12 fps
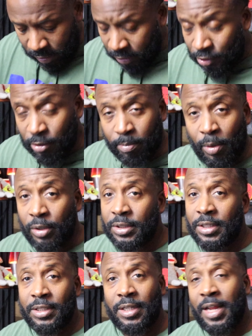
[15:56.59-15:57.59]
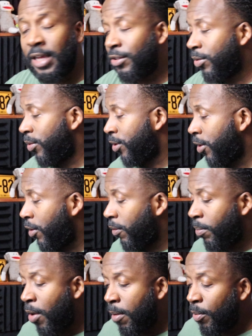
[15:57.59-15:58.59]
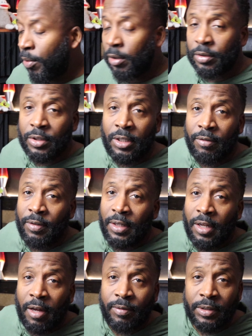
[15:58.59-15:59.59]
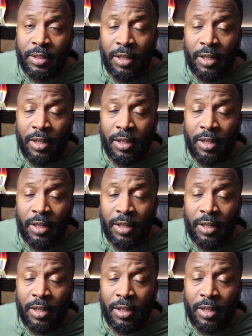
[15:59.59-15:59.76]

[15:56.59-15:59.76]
It's your boss, International Zoe, Barber World TV. Love is